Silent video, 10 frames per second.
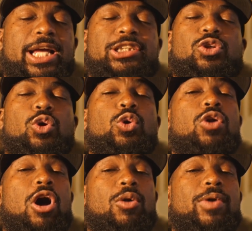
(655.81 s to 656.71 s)
it's
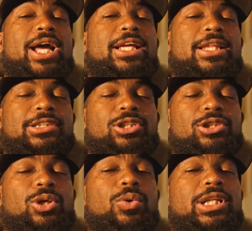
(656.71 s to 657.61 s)
crude already that
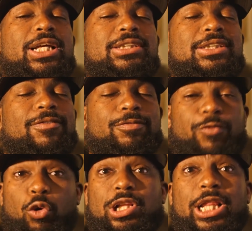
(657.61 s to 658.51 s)
you're doing this
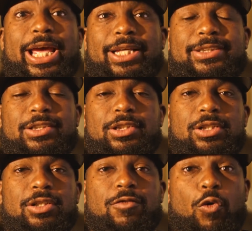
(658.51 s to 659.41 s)
for clicks.
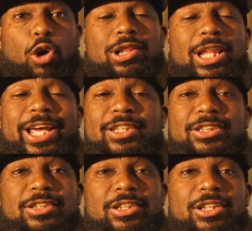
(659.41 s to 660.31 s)
4 clicks.